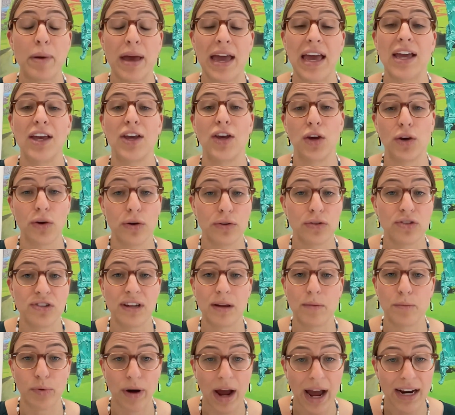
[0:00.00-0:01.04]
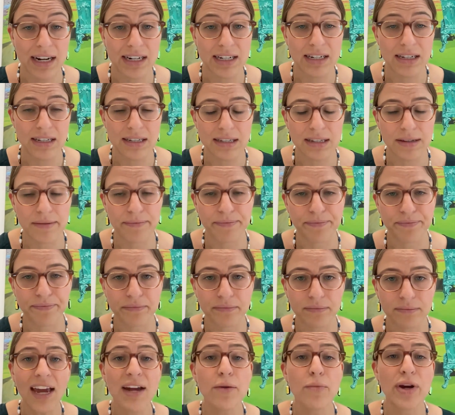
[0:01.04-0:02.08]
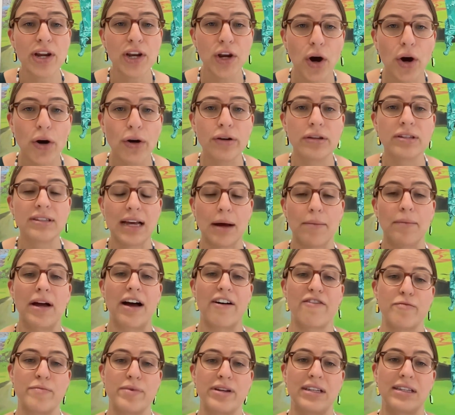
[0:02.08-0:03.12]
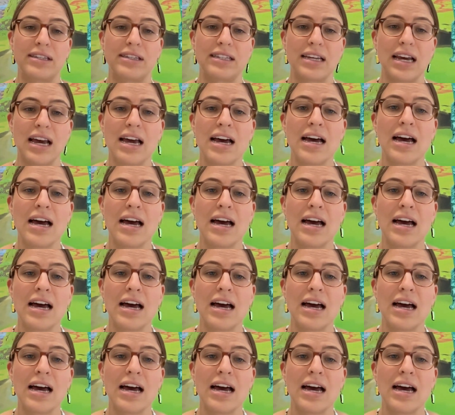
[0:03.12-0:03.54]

being used in practice. And we know some governments